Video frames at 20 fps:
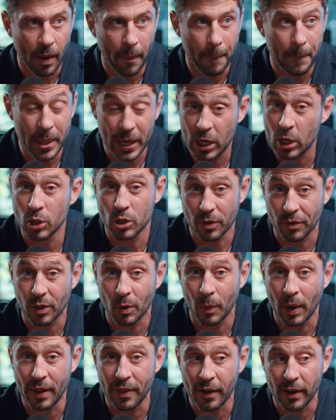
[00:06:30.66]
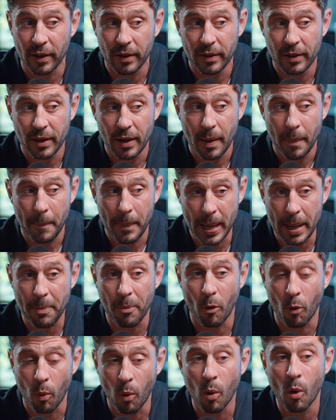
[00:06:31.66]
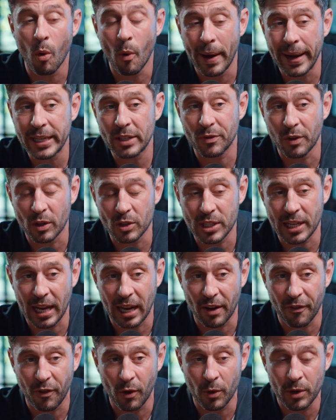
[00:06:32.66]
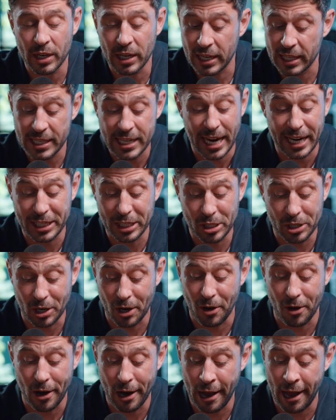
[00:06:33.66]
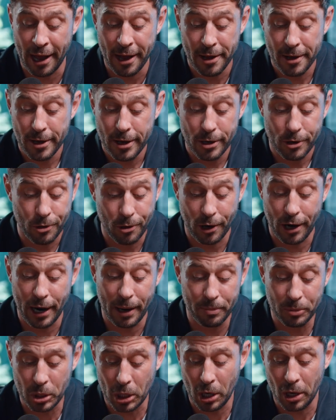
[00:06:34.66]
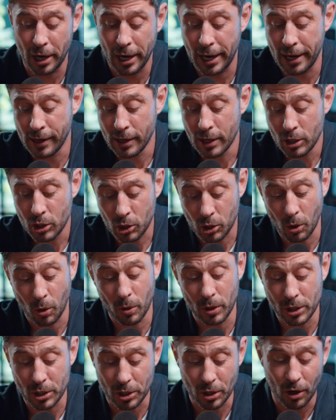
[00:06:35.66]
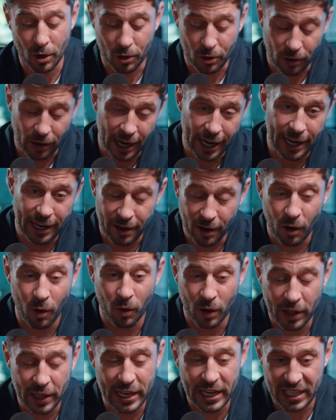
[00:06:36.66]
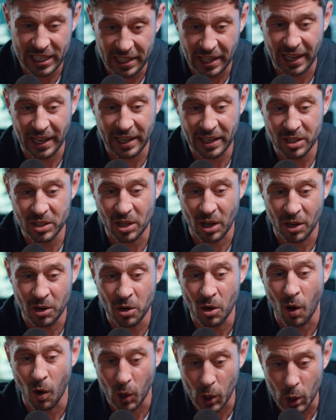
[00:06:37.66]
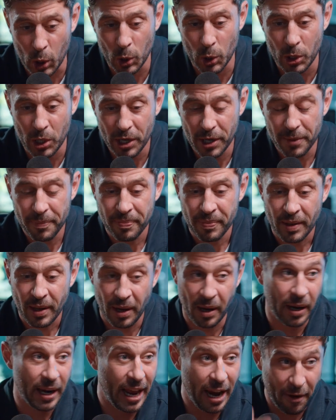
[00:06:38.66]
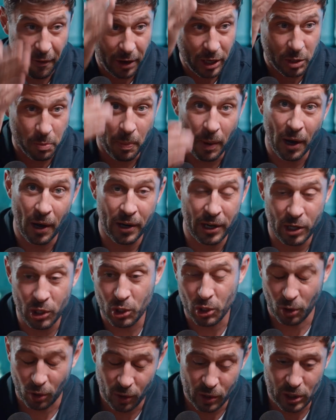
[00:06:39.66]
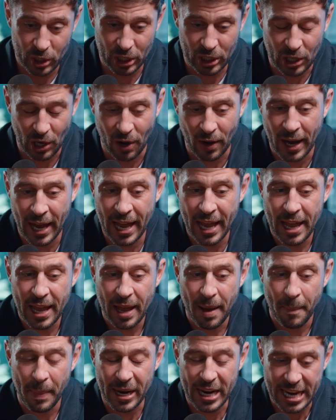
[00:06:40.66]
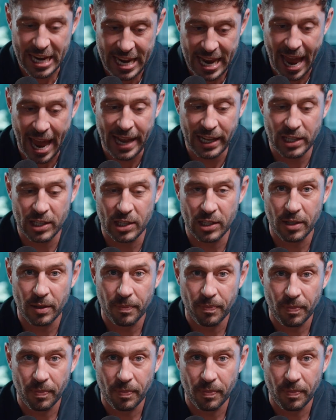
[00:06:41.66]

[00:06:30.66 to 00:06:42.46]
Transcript: because of the weather. People will always flock to California. The taxes are high, crime's high, schooling's not great. All of these things are not good. An area's burnt, insurance is high, but yet,